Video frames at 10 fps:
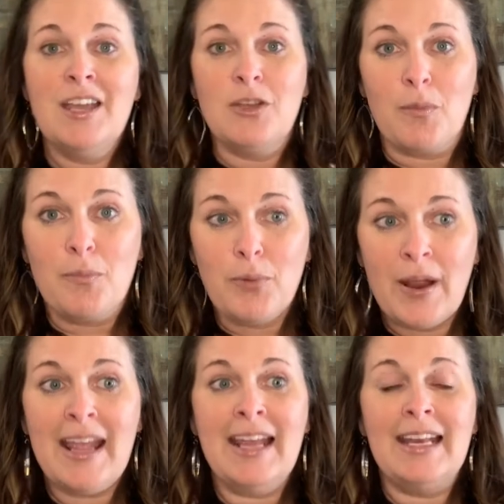Your
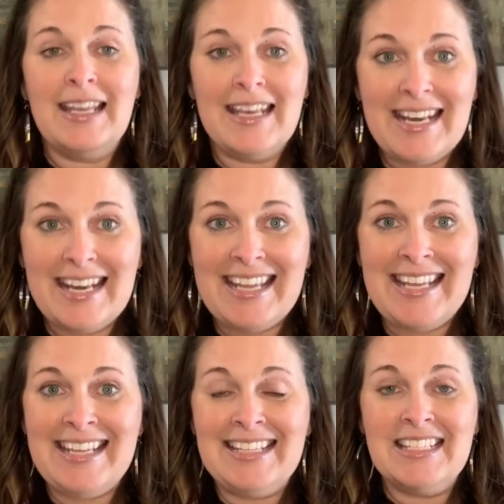brain
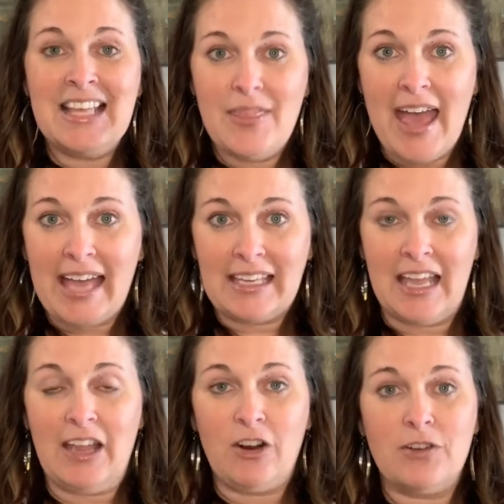needs that
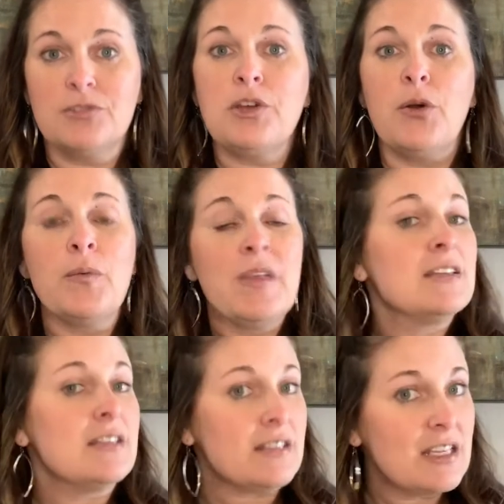care. So
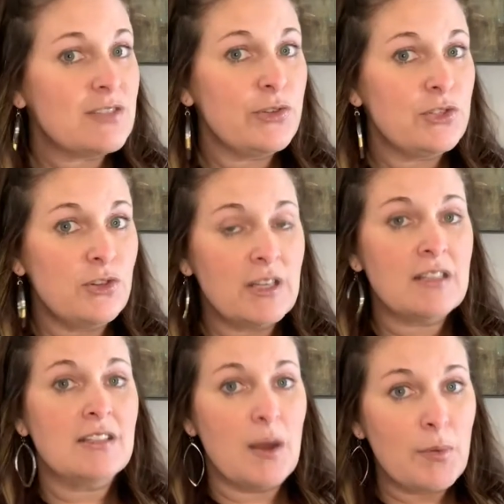successful
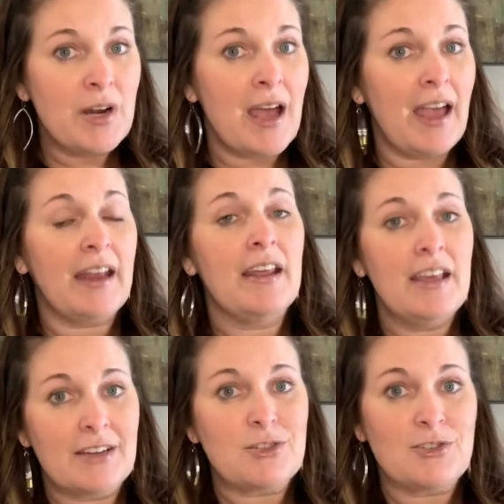students, number 9,
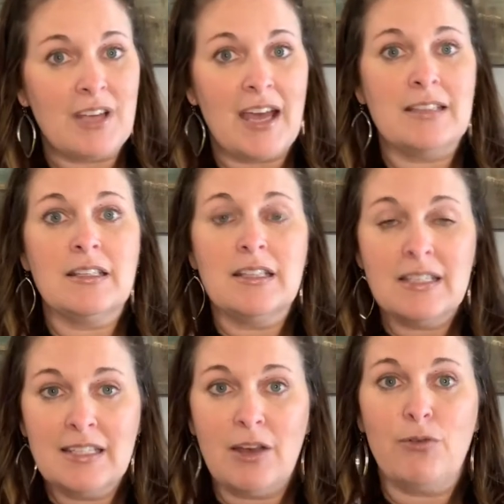exercise
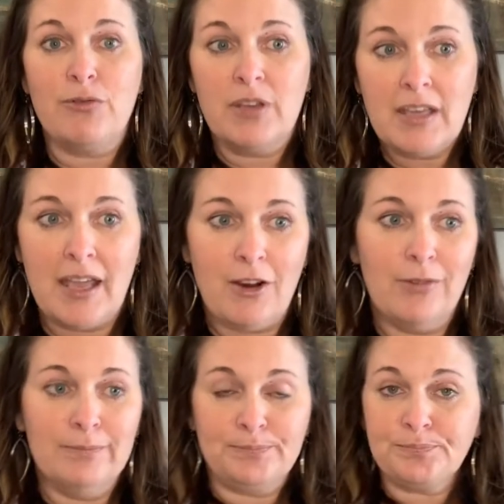self-care.
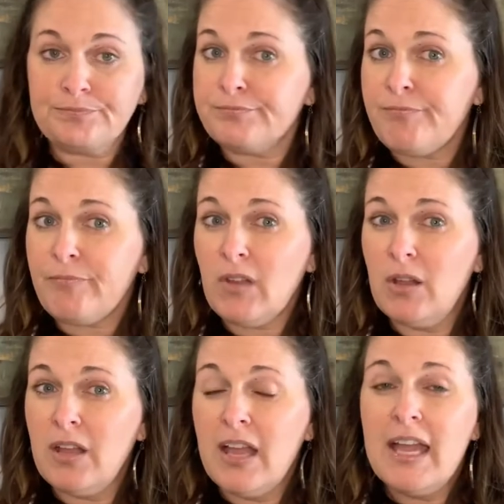
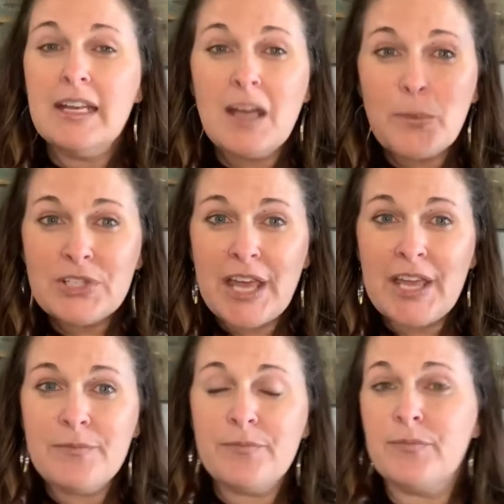Number
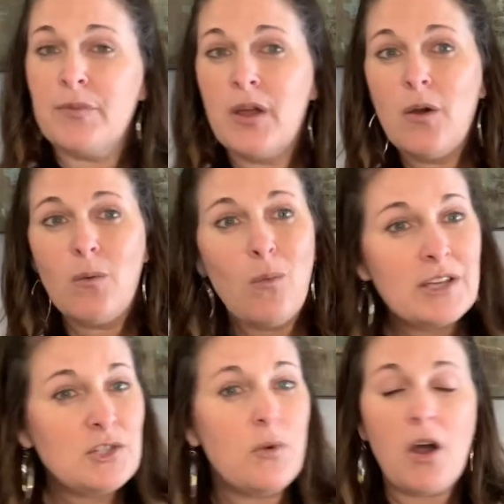10,
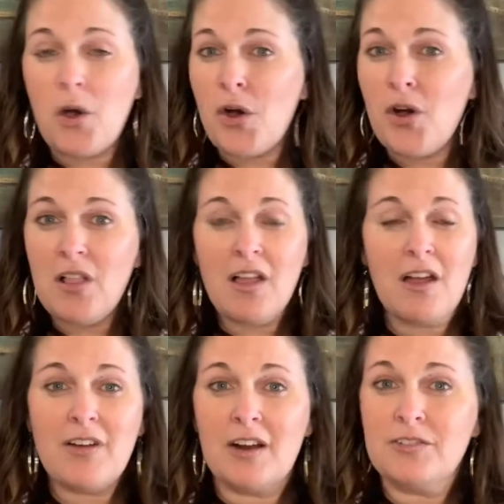what do all
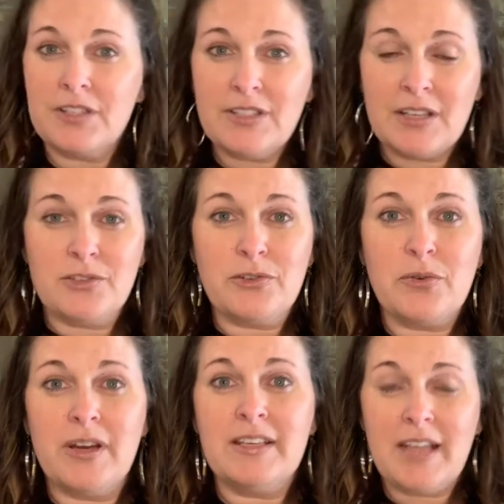of our success
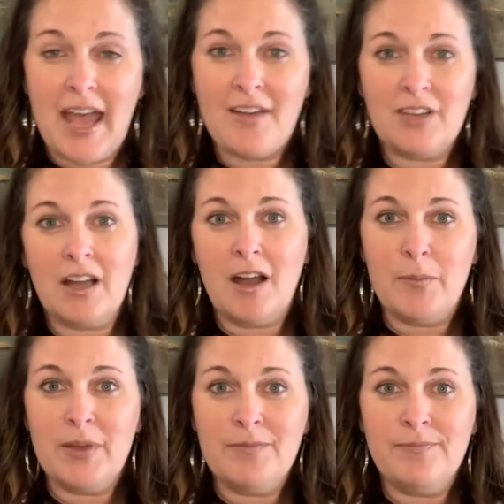stories have in
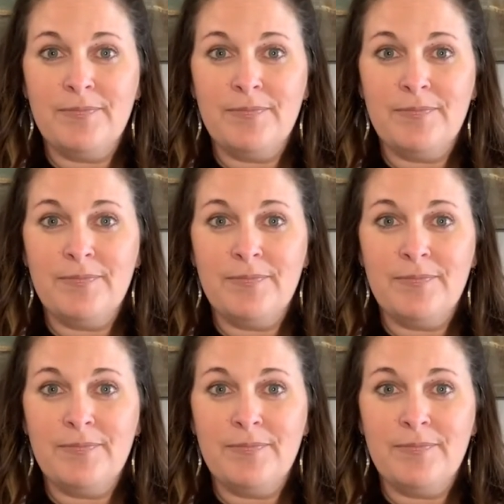common?